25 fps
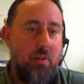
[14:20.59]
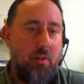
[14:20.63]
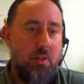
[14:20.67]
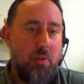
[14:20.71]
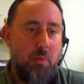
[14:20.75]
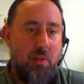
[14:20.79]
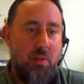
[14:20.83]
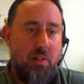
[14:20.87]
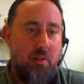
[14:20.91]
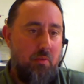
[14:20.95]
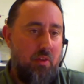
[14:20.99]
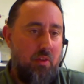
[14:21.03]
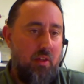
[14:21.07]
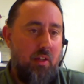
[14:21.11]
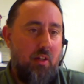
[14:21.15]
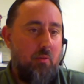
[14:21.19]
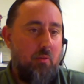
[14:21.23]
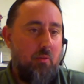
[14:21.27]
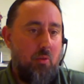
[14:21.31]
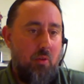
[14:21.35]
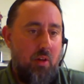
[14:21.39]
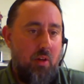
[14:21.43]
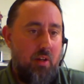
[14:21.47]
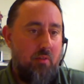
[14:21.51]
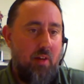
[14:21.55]
Because when you think of
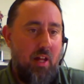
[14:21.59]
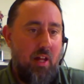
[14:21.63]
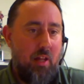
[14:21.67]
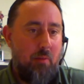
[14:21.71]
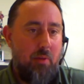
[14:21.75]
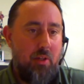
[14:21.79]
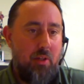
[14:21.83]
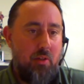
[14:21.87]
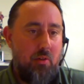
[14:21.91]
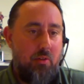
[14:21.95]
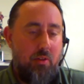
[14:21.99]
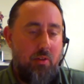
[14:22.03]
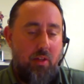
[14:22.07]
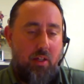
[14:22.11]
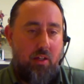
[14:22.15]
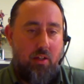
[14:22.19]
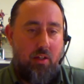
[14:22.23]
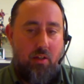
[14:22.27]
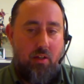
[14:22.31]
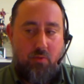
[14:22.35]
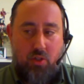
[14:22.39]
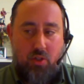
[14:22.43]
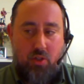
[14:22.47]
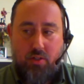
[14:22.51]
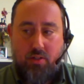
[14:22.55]
career development, you're
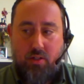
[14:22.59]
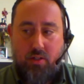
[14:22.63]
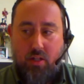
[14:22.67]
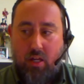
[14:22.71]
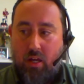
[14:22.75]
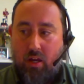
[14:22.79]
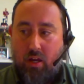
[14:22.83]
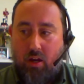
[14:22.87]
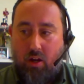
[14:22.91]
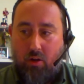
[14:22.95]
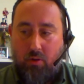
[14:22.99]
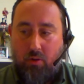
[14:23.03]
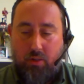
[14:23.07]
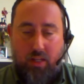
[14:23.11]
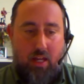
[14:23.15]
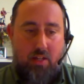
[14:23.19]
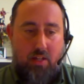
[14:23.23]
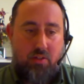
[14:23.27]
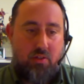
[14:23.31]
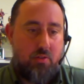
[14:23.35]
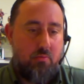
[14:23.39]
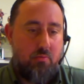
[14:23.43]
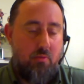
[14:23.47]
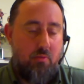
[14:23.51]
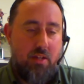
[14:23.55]
thinking of just, oh, yeah,
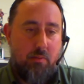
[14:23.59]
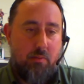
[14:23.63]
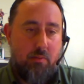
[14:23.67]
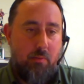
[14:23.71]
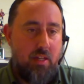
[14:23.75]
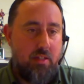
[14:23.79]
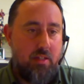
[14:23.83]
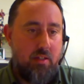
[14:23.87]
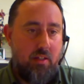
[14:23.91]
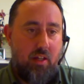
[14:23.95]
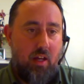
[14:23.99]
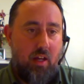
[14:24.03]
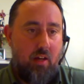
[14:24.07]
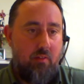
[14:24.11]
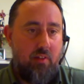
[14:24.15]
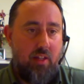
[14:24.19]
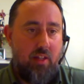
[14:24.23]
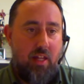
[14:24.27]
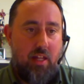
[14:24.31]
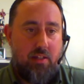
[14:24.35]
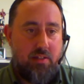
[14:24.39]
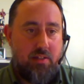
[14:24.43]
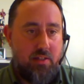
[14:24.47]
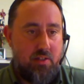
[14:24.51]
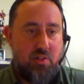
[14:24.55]
it's just resumes and cover
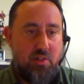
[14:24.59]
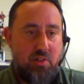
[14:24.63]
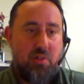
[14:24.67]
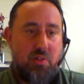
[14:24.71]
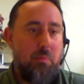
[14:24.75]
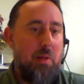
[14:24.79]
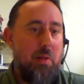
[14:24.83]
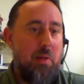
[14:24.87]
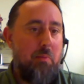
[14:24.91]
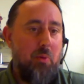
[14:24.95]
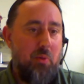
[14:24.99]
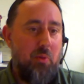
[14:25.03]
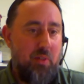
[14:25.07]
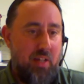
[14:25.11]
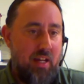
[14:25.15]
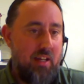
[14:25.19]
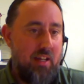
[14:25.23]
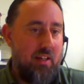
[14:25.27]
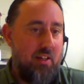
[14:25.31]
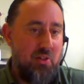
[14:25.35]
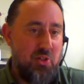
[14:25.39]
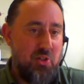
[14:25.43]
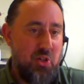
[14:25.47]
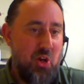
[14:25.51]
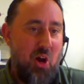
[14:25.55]
letters. It's just people
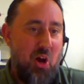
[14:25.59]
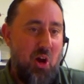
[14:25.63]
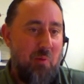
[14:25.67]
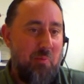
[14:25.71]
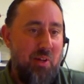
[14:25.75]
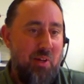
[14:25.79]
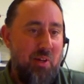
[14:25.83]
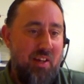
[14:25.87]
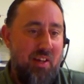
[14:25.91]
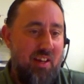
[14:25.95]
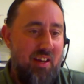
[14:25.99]
getting a job.